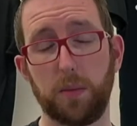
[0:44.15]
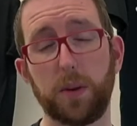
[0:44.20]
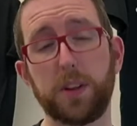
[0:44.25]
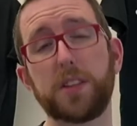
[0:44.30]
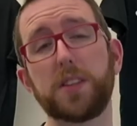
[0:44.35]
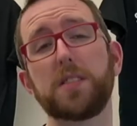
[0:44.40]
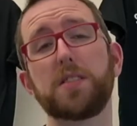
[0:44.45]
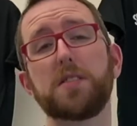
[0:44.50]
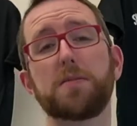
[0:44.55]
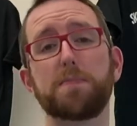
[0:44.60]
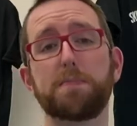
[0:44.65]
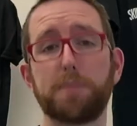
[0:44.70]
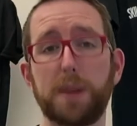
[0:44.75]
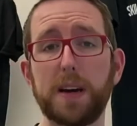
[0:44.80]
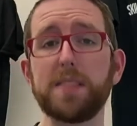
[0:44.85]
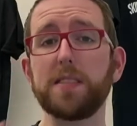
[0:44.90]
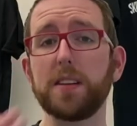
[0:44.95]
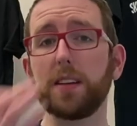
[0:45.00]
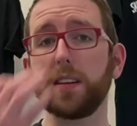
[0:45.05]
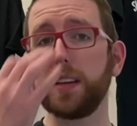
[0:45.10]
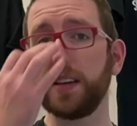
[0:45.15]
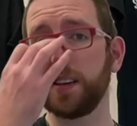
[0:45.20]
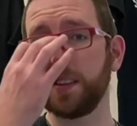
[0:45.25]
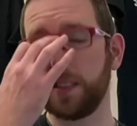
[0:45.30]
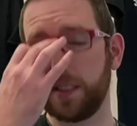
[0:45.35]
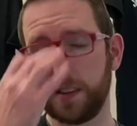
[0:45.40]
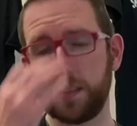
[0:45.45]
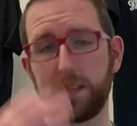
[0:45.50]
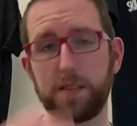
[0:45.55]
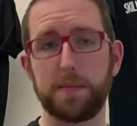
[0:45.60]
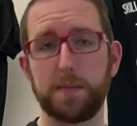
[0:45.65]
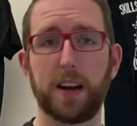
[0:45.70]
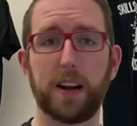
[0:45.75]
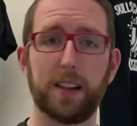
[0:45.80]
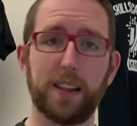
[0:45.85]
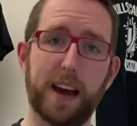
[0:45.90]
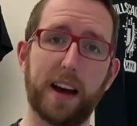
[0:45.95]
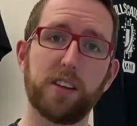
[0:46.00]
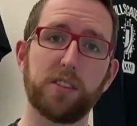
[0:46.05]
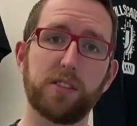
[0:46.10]
which is basically a system that
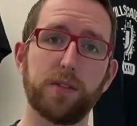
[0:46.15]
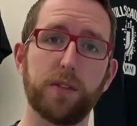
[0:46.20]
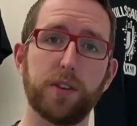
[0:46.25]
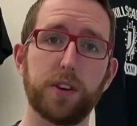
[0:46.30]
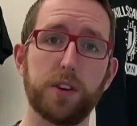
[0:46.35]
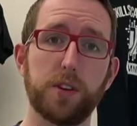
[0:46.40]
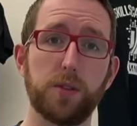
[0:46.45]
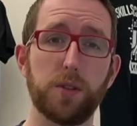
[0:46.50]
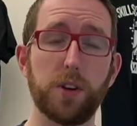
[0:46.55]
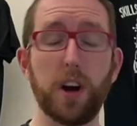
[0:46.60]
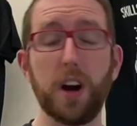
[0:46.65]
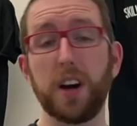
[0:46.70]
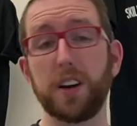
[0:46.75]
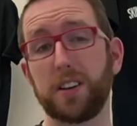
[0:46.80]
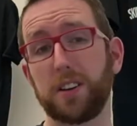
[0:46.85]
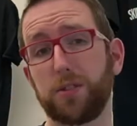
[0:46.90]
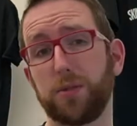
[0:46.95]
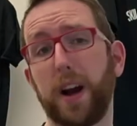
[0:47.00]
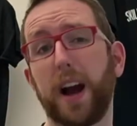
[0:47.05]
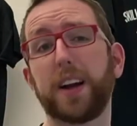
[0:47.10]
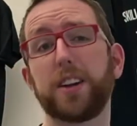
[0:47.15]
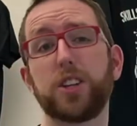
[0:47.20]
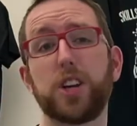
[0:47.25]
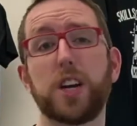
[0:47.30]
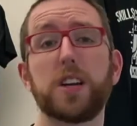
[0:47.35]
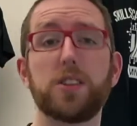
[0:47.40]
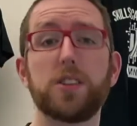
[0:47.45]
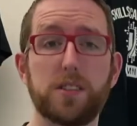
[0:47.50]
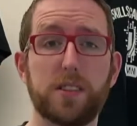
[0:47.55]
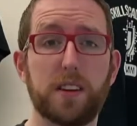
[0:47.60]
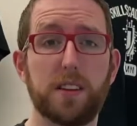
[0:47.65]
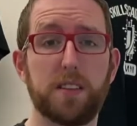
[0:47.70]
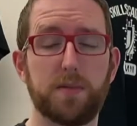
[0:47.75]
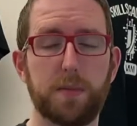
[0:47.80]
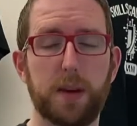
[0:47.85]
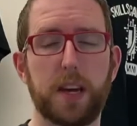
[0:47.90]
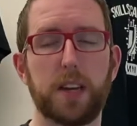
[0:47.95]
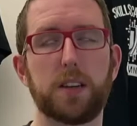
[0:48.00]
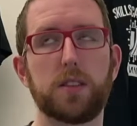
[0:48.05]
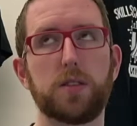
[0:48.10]
allows for you to track changes that you've
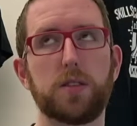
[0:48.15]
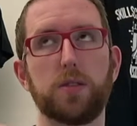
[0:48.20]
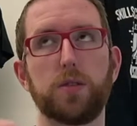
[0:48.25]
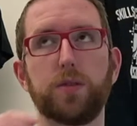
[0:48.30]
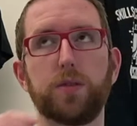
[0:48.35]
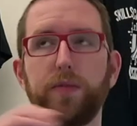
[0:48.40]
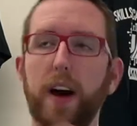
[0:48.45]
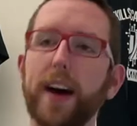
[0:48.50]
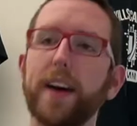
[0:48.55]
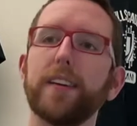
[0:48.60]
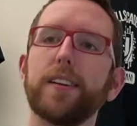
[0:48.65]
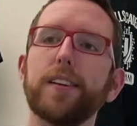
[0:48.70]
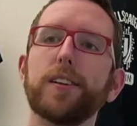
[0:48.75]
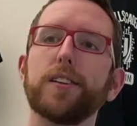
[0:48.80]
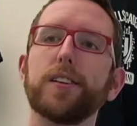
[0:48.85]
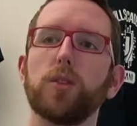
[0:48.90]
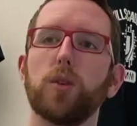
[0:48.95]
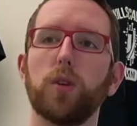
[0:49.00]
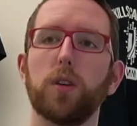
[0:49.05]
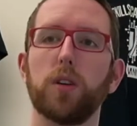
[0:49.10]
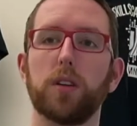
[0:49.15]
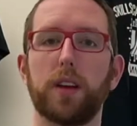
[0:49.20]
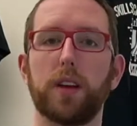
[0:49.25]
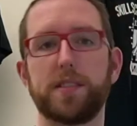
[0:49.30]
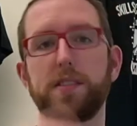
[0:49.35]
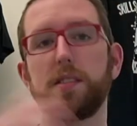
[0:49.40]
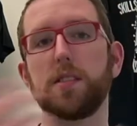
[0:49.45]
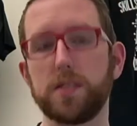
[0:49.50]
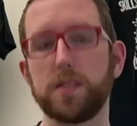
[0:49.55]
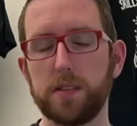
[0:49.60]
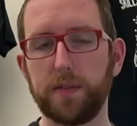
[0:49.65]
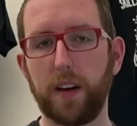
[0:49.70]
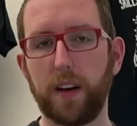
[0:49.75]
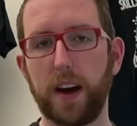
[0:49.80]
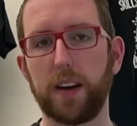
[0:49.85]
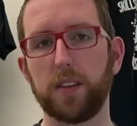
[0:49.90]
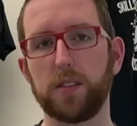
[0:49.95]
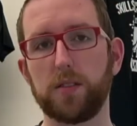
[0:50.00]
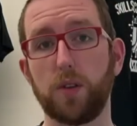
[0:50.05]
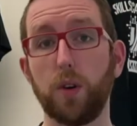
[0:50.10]
made to files or a series of
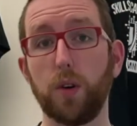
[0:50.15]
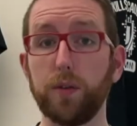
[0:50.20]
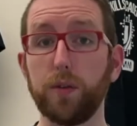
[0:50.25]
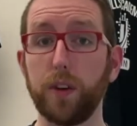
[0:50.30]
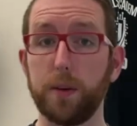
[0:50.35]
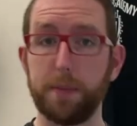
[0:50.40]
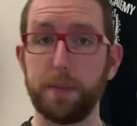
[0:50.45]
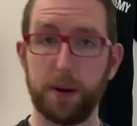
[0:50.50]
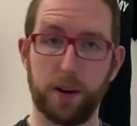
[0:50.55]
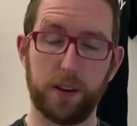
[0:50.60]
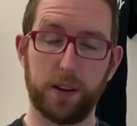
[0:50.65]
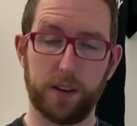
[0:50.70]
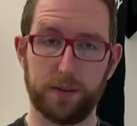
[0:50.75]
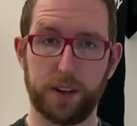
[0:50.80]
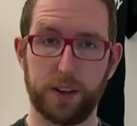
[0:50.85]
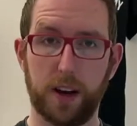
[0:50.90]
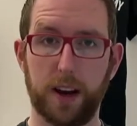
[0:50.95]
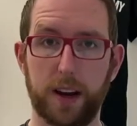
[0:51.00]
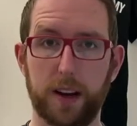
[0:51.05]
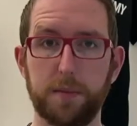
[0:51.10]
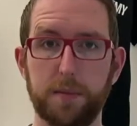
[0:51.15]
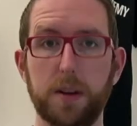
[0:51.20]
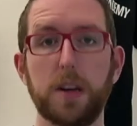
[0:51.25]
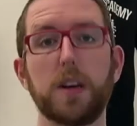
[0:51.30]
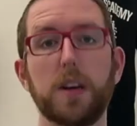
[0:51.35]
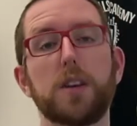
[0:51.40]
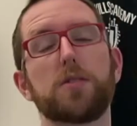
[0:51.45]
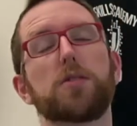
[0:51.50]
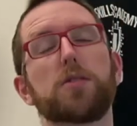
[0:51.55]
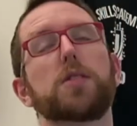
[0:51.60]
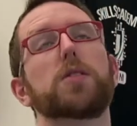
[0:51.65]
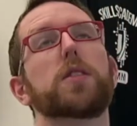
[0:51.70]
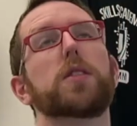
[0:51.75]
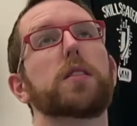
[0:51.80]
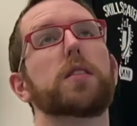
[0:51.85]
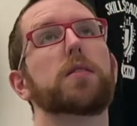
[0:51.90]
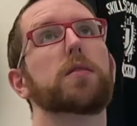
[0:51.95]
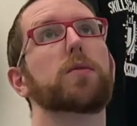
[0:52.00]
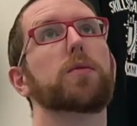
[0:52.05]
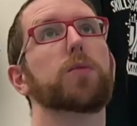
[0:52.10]
files over a period of time so you
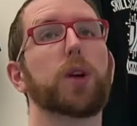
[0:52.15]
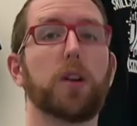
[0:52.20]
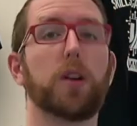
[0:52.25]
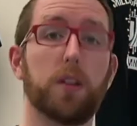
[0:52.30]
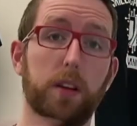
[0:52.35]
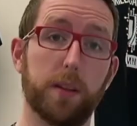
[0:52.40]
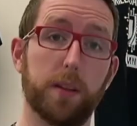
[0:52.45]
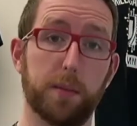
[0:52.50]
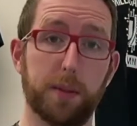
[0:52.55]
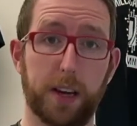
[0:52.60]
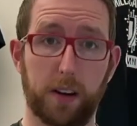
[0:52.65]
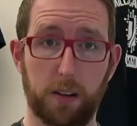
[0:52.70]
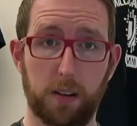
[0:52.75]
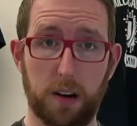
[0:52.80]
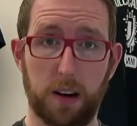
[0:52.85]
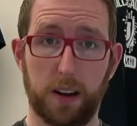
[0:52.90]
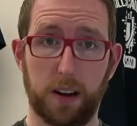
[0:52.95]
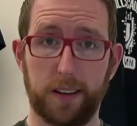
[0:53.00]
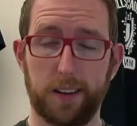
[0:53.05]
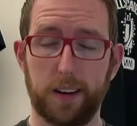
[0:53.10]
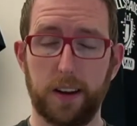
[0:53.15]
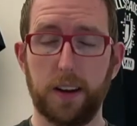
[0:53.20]
can recall them later on.